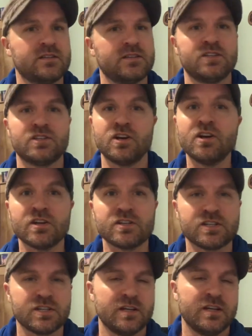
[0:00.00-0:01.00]
to
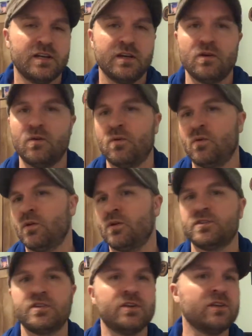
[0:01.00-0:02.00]
church
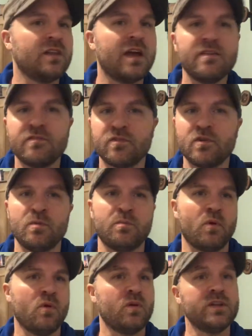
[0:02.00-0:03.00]
or to your life
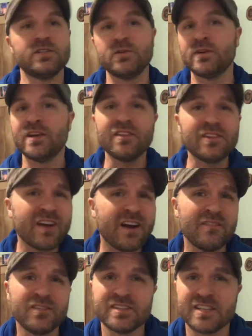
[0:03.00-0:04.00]
group or into another
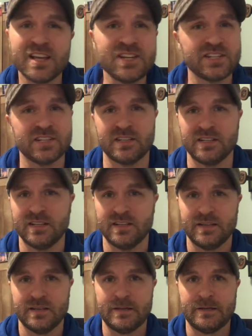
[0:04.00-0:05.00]
conversation.
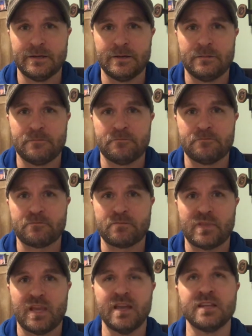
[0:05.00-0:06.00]

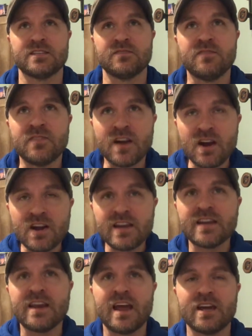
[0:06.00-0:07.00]
It's very
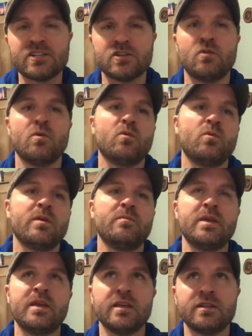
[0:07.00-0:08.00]
natural when we
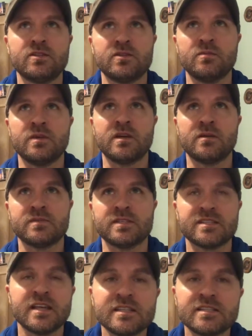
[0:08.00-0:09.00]
begin to become
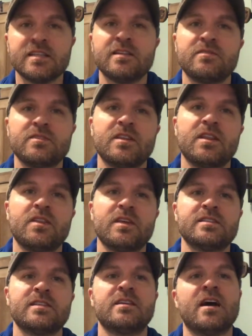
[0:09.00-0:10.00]
sensitive to the
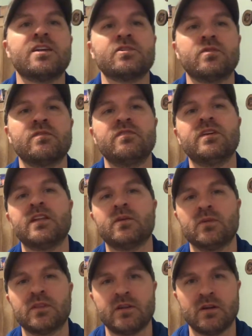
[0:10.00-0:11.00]
things that God is revealing
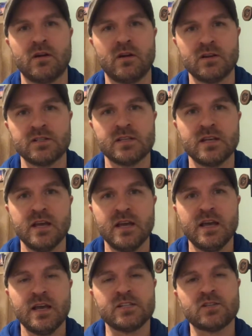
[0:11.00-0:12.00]
within our hearts.
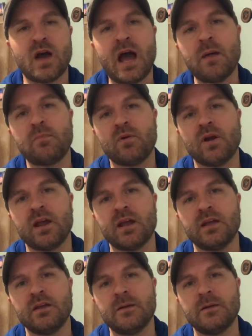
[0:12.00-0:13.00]
And so I
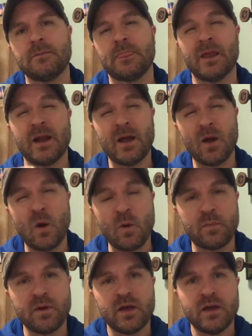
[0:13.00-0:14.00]
pray and I
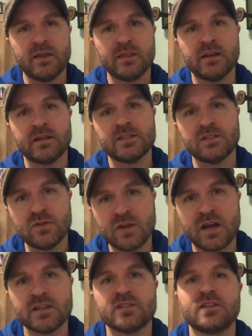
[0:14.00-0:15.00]
hope that as you
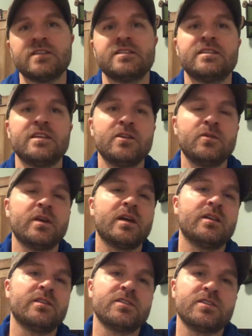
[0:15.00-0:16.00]
guys are continuing
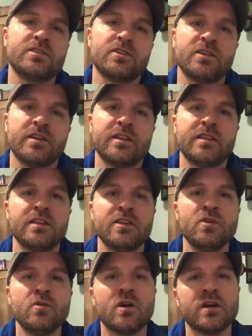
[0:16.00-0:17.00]
on this journey, that
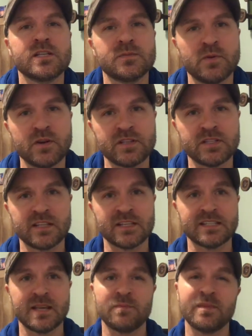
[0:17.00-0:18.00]
you are experiencing the
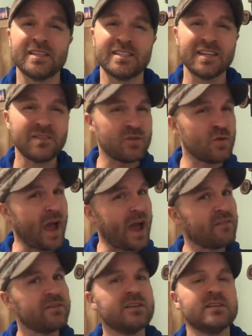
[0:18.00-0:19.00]
same things. And if you
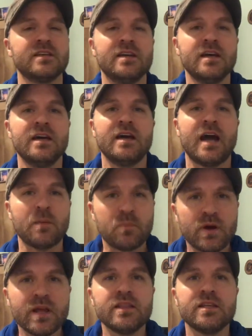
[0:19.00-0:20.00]
haven't, I
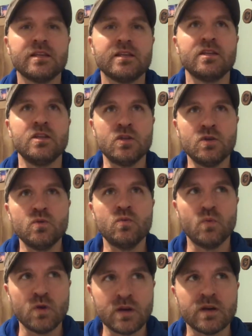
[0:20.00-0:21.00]
pray that you
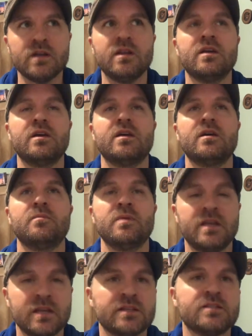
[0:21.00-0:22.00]
would
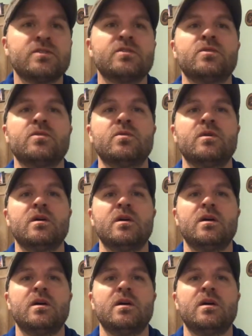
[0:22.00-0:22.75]
begin to